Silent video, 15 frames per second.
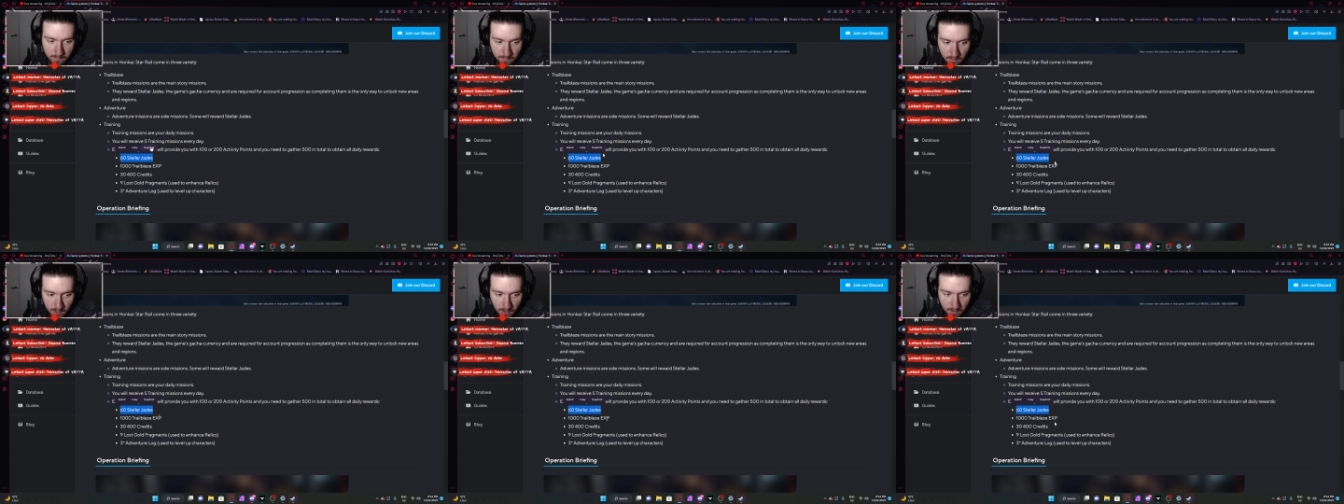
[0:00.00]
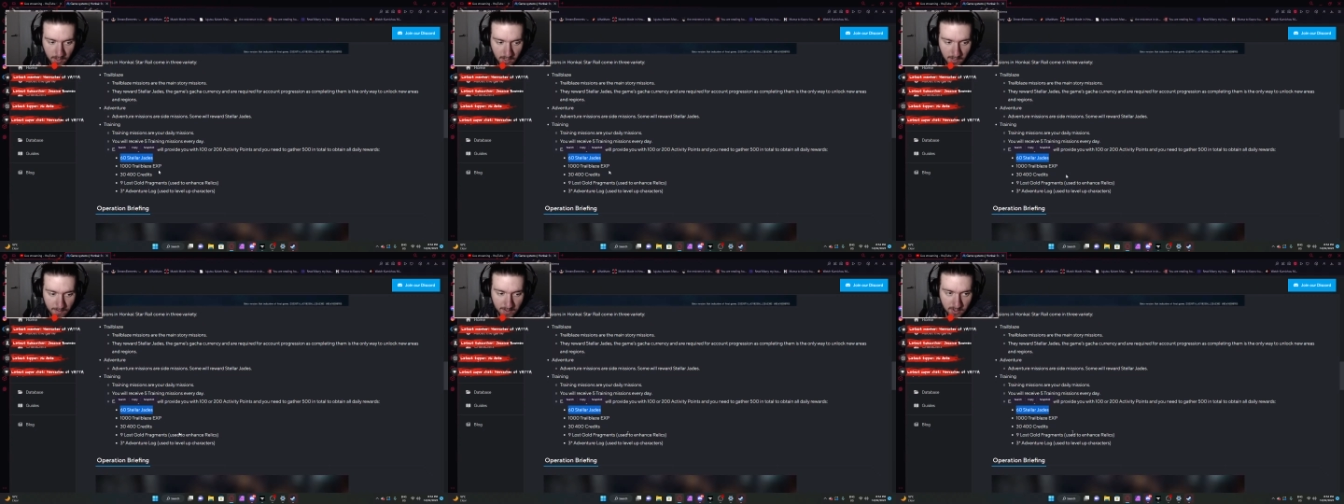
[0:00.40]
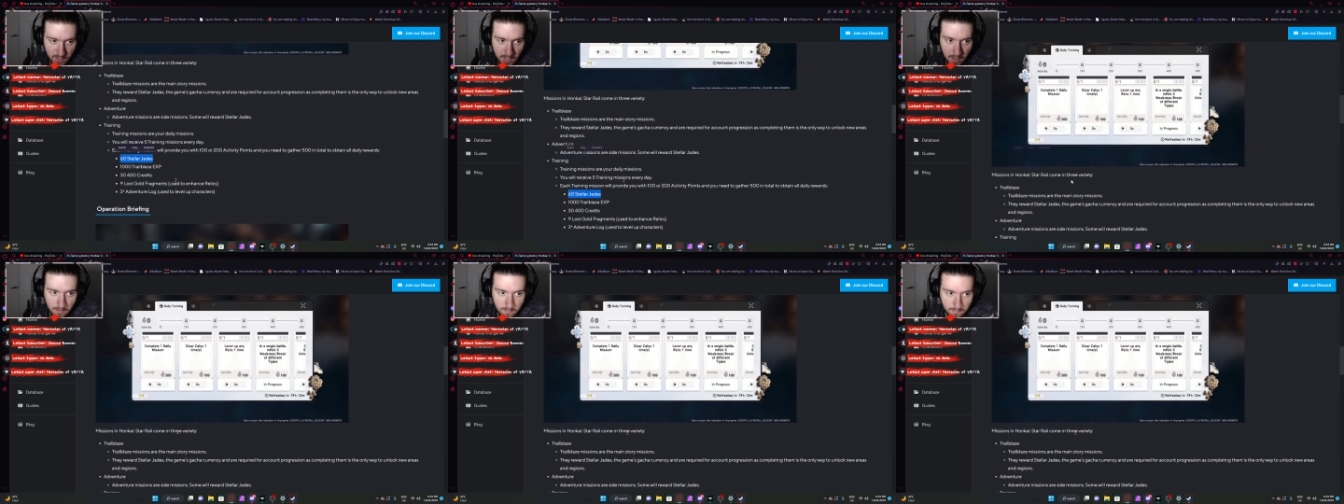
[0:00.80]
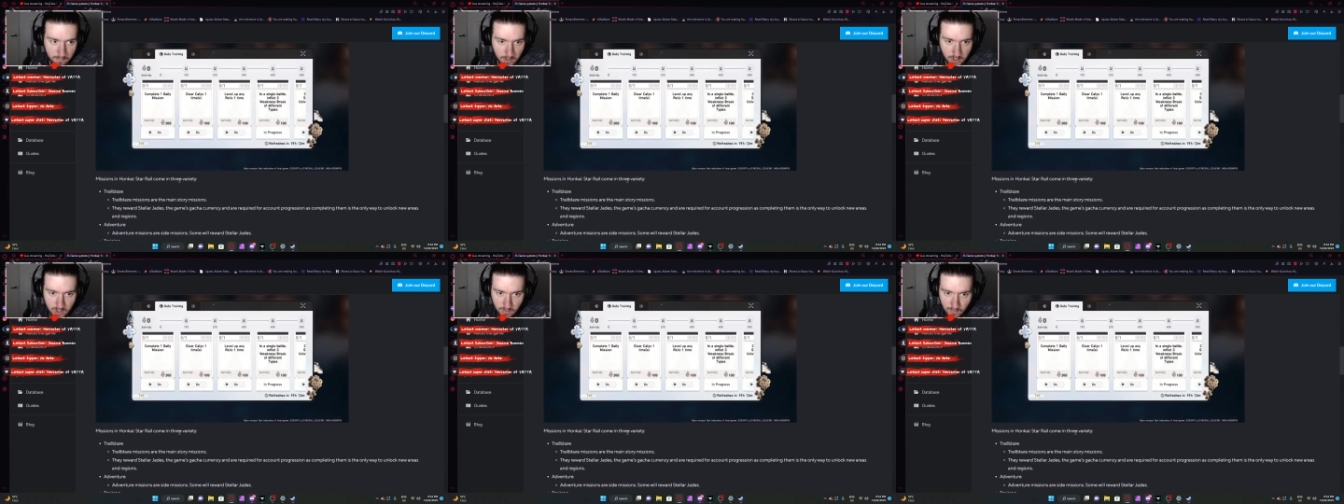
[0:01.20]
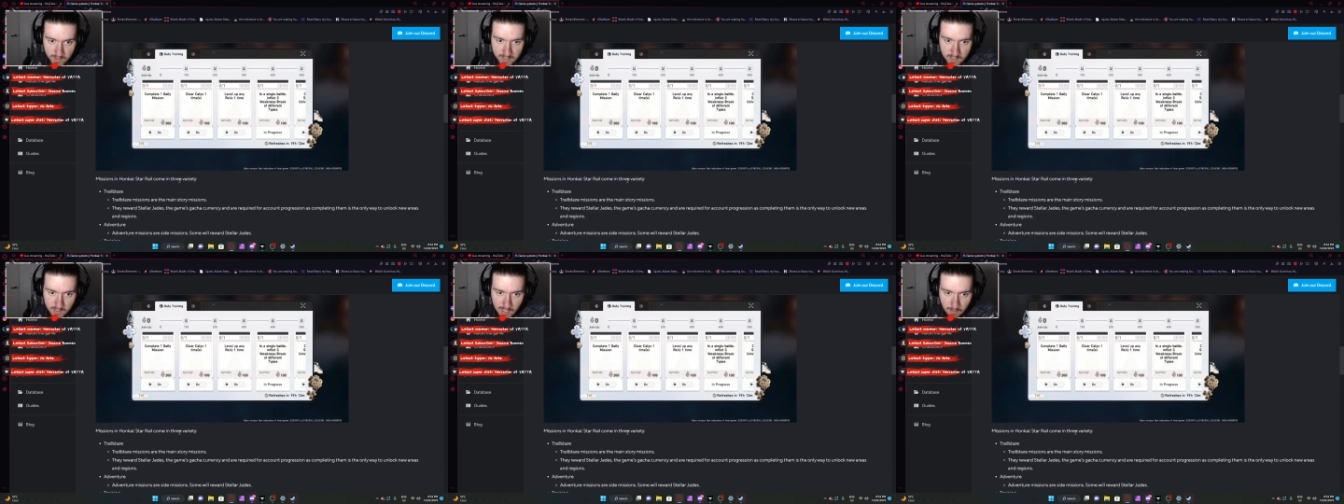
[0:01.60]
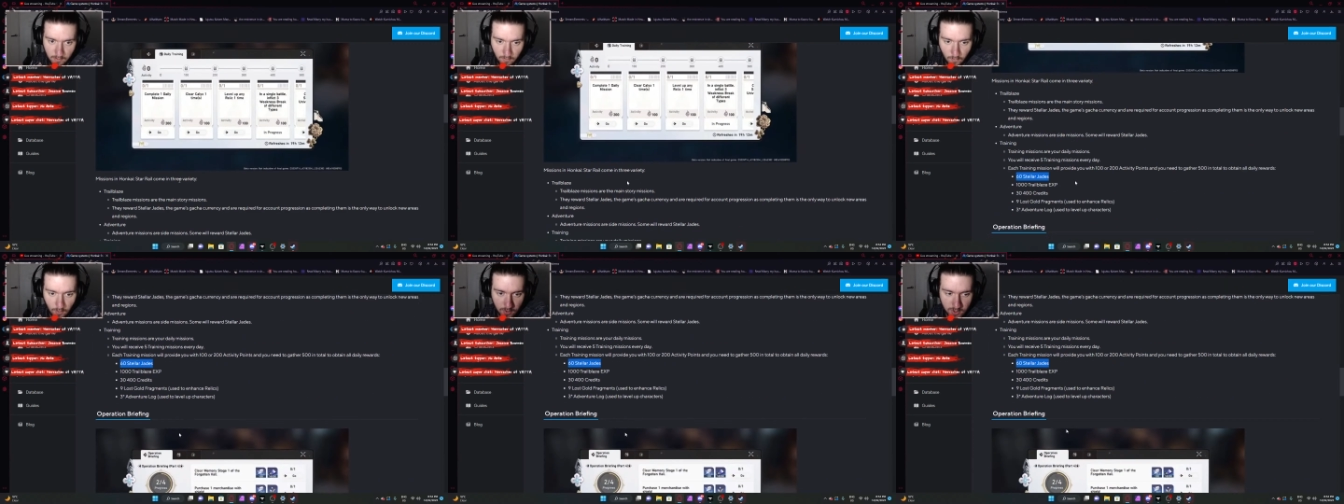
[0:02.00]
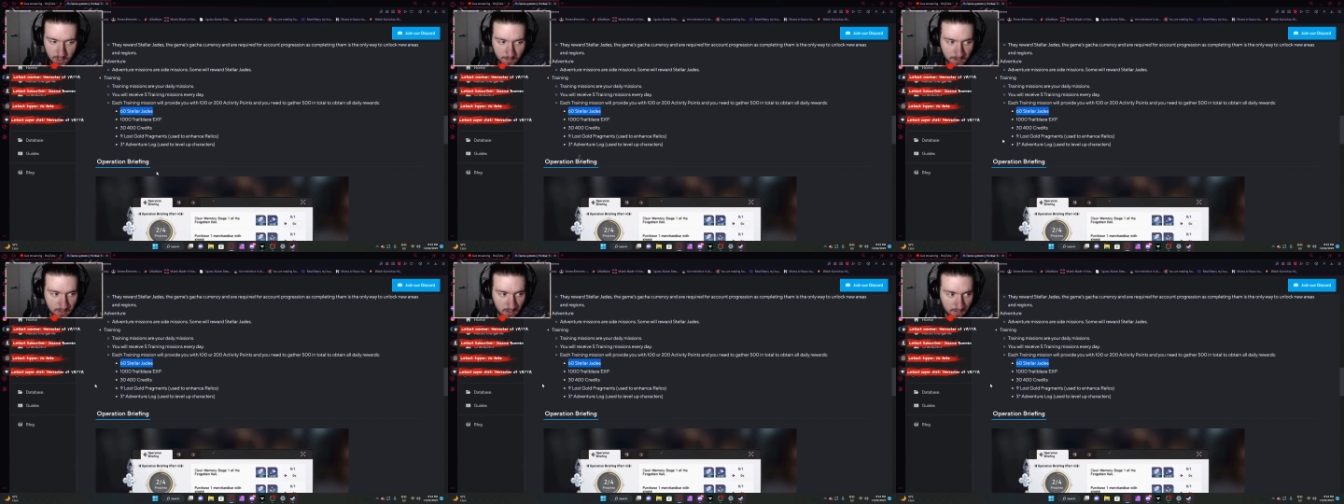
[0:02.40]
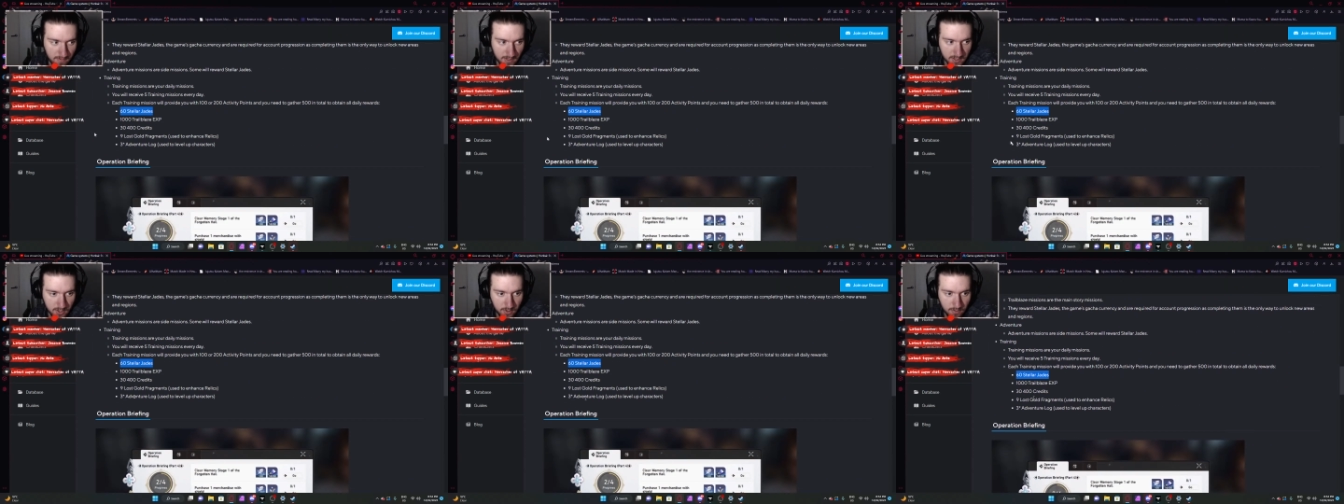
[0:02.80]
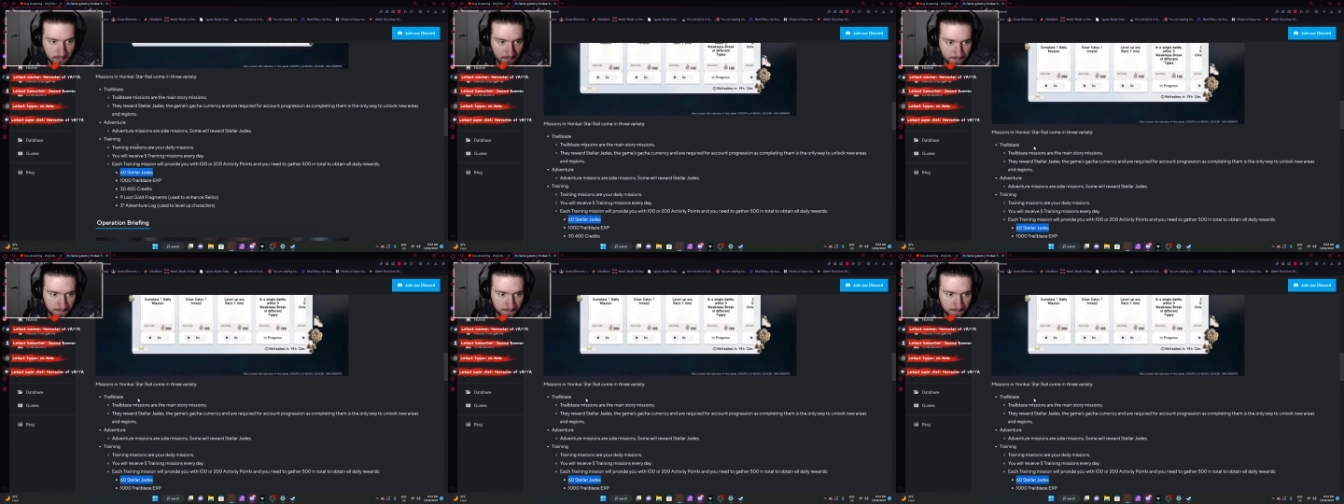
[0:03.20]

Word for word: You know, depends on how much the rest of the game rewards you, depends on if that's good.